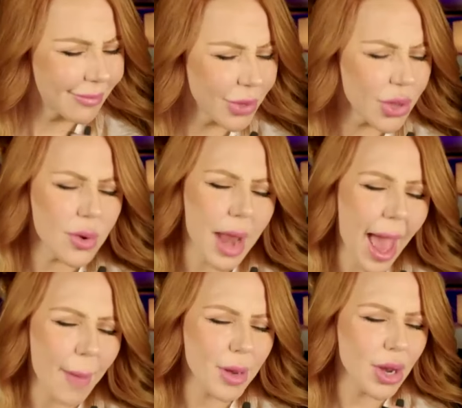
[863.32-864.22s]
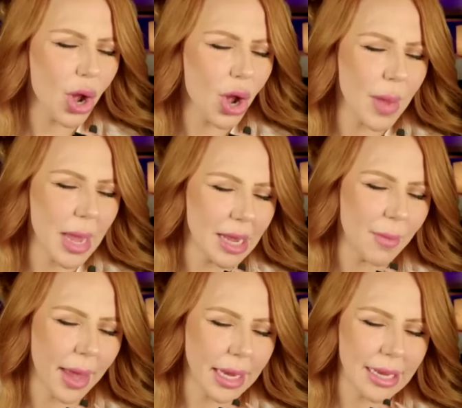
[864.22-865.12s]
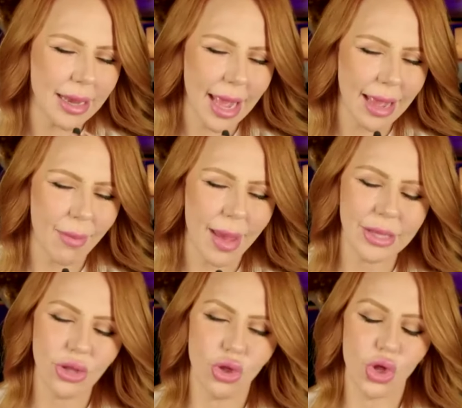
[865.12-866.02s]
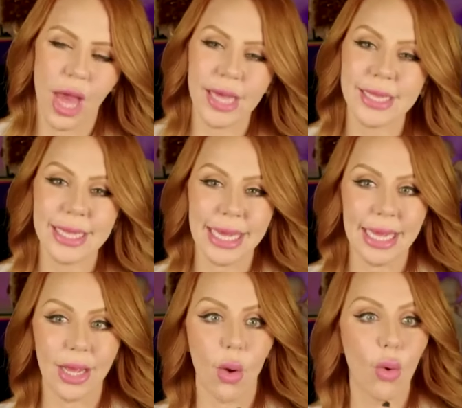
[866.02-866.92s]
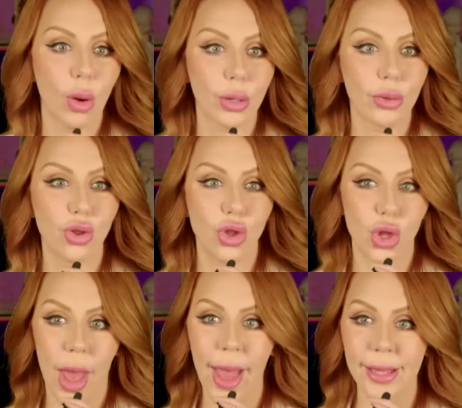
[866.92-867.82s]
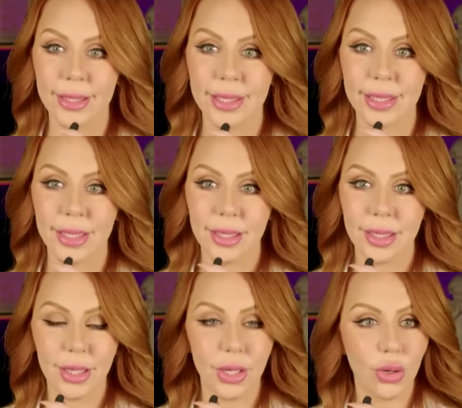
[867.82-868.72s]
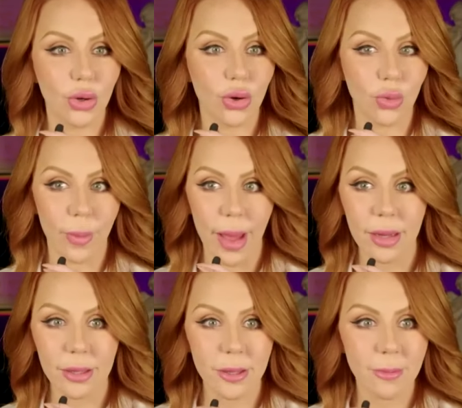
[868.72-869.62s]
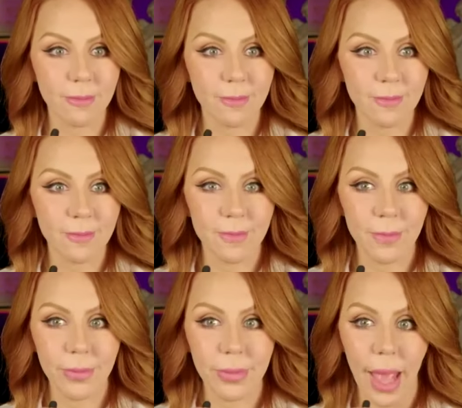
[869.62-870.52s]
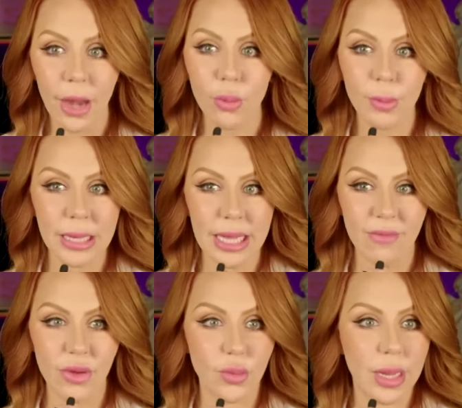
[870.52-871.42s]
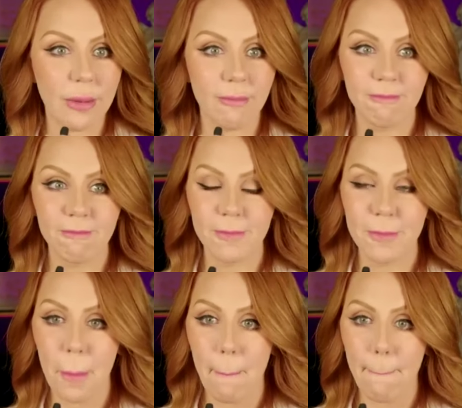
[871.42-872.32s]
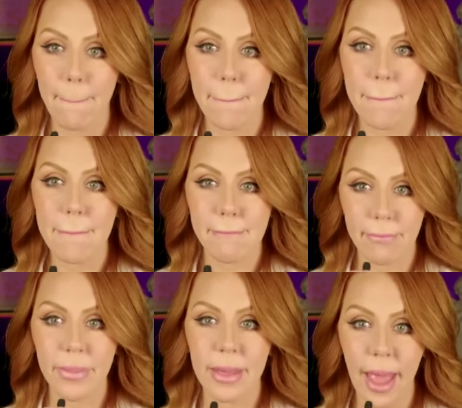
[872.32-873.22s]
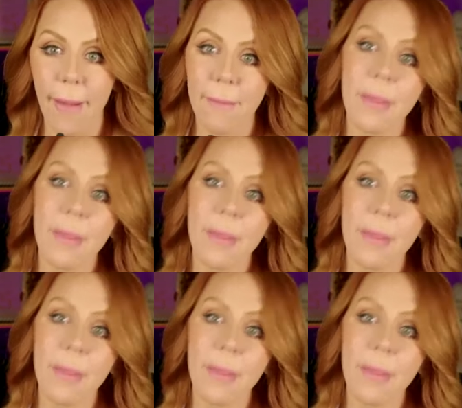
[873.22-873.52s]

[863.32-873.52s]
you didn't happen to know anybody named Jesse or Jess, correct? I don't believe you did. Yeah.